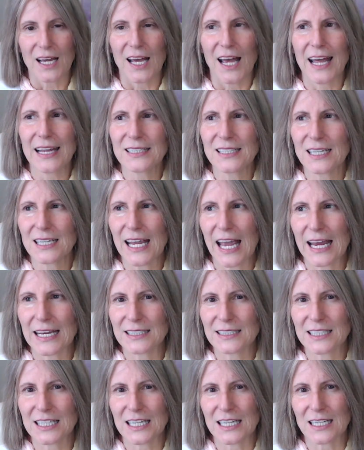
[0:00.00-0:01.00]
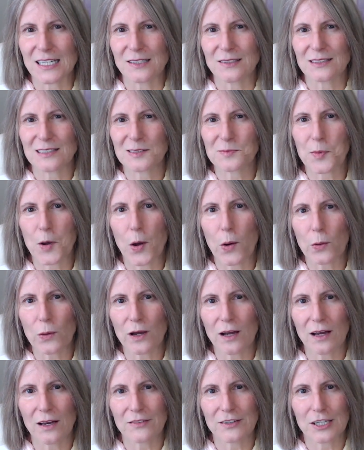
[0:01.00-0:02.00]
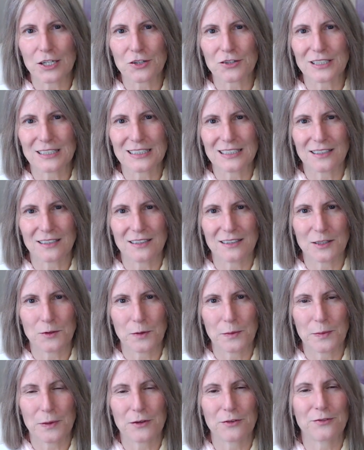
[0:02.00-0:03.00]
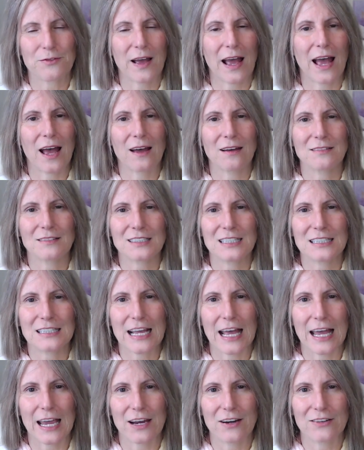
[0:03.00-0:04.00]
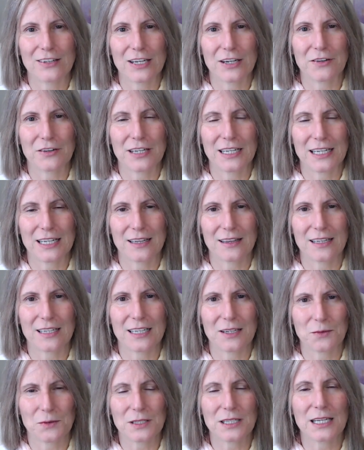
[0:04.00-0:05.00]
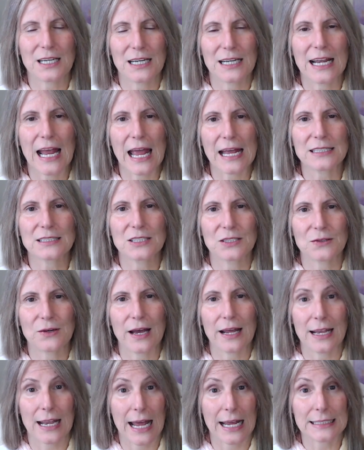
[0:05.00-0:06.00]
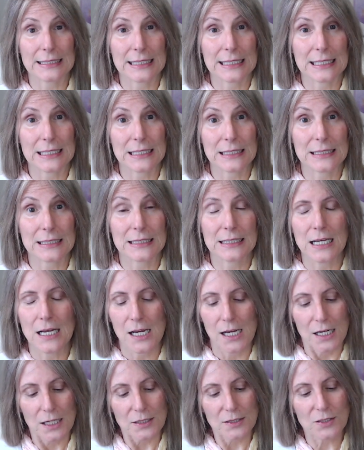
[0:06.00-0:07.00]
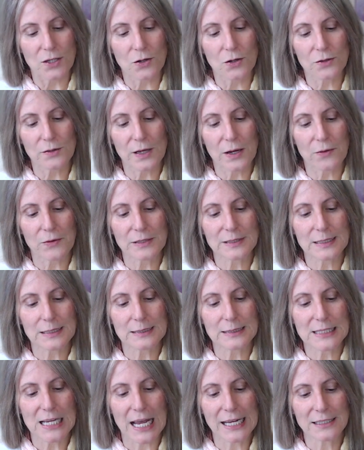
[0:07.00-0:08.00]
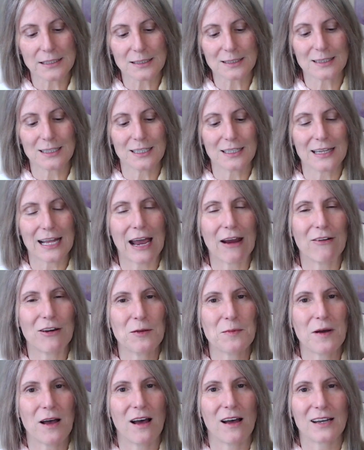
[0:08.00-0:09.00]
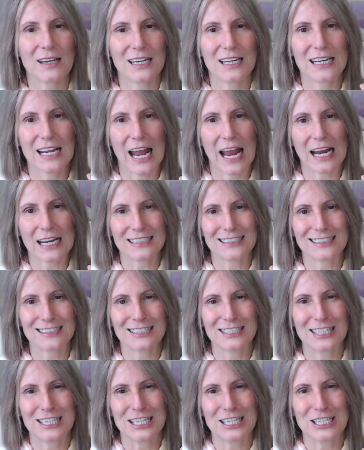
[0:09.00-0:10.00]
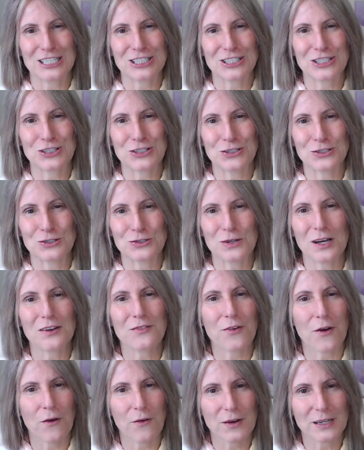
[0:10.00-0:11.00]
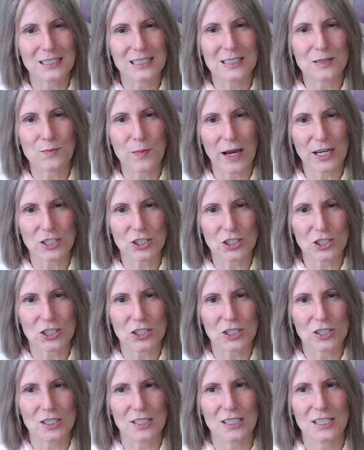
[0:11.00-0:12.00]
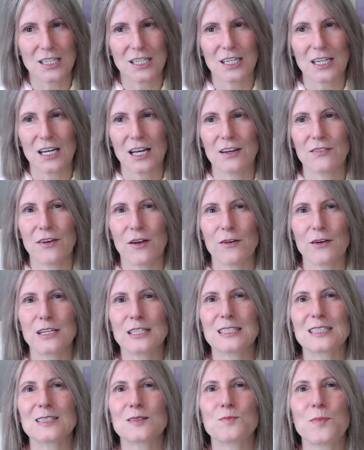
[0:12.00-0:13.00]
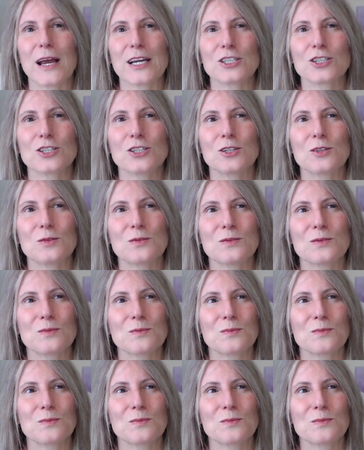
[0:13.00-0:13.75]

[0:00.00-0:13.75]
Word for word: Edgar Cayce spoke of a crystal that would be found in that area and it, that it would connect to Atlantis. So there is a sense that Larimar connects to a very special, a very special